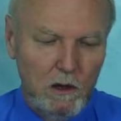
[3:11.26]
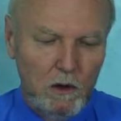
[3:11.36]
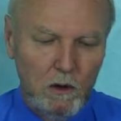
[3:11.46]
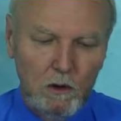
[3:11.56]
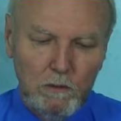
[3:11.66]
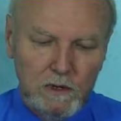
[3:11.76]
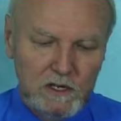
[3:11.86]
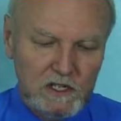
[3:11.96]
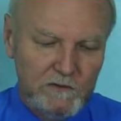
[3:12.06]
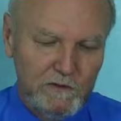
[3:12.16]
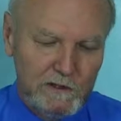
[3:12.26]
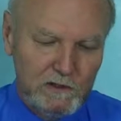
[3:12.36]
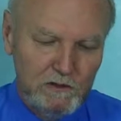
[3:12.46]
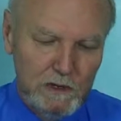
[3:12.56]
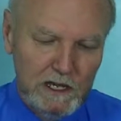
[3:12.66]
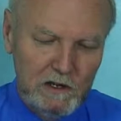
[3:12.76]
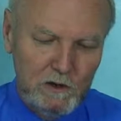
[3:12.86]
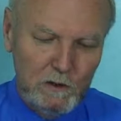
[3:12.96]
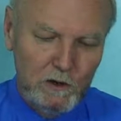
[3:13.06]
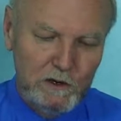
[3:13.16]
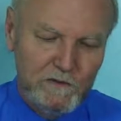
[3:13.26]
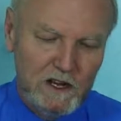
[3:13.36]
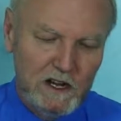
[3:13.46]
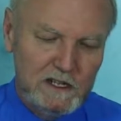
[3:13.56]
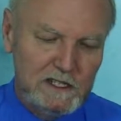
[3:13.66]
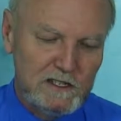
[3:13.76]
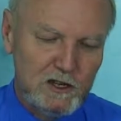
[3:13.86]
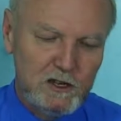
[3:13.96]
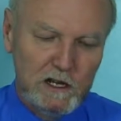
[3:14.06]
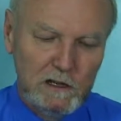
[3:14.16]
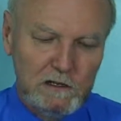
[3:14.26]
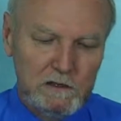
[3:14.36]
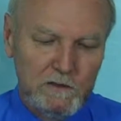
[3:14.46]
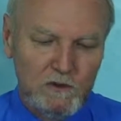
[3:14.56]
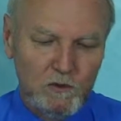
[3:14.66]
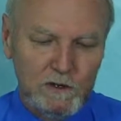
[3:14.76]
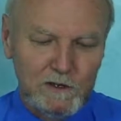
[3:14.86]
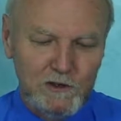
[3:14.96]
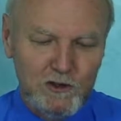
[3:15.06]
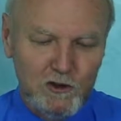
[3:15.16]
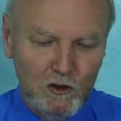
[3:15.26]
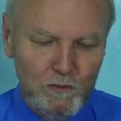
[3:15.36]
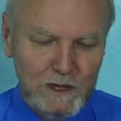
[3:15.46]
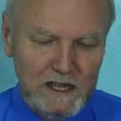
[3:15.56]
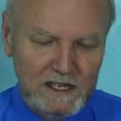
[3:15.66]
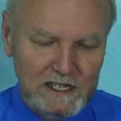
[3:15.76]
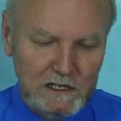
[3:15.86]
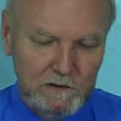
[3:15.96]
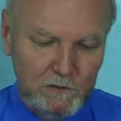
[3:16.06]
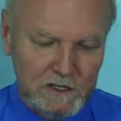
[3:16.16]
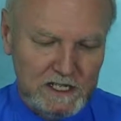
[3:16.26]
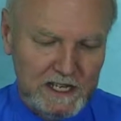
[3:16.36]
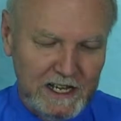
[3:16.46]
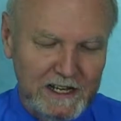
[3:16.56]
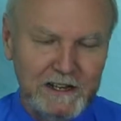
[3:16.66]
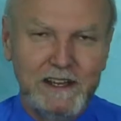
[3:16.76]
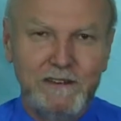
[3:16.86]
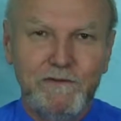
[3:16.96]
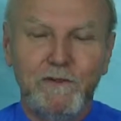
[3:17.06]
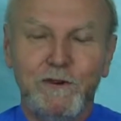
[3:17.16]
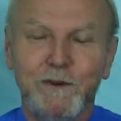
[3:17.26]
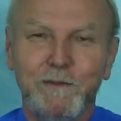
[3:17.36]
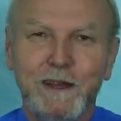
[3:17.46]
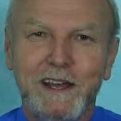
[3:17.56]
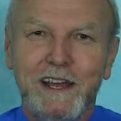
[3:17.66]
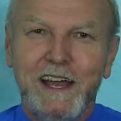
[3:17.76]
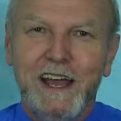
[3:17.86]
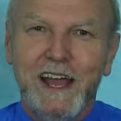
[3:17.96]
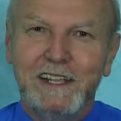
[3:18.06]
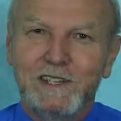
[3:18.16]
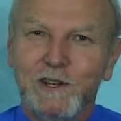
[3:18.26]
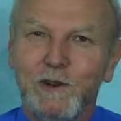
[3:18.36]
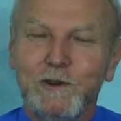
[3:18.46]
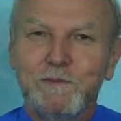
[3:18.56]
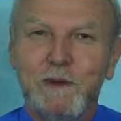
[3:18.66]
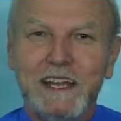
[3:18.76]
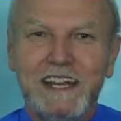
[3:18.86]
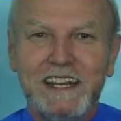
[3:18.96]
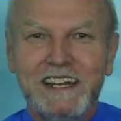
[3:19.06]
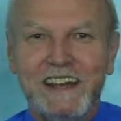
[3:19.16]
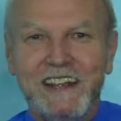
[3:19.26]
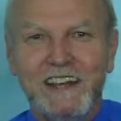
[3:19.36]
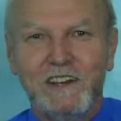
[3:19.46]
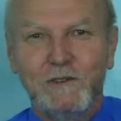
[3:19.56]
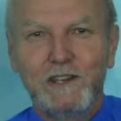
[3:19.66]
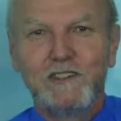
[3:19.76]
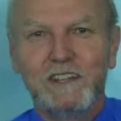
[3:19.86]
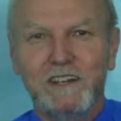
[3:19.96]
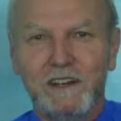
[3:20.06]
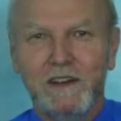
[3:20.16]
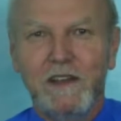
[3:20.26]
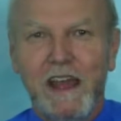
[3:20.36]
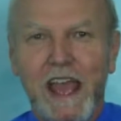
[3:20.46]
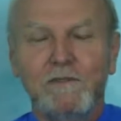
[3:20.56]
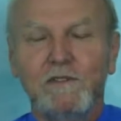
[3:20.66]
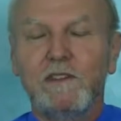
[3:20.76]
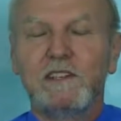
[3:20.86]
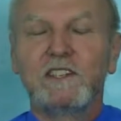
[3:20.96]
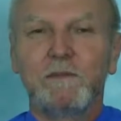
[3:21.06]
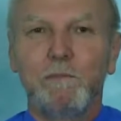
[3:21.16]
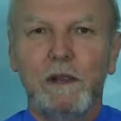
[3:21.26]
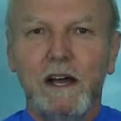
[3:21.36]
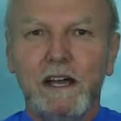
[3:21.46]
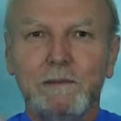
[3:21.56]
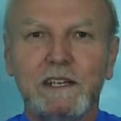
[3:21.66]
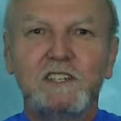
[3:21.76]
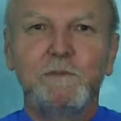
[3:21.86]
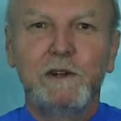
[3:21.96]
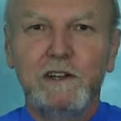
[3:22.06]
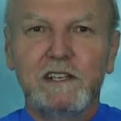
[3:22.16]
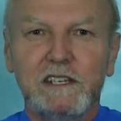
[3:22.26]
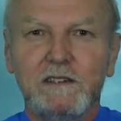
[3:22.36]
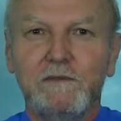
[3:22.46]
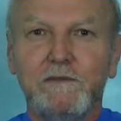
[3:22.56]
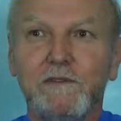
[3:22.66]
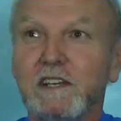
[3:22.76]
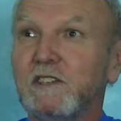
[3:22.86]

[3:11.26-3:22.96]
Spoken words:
O merciful to me, O Lord of gods and shelter of the world, show me thyself once again in thy form. And so he's begging Krishna, after this sublime experience of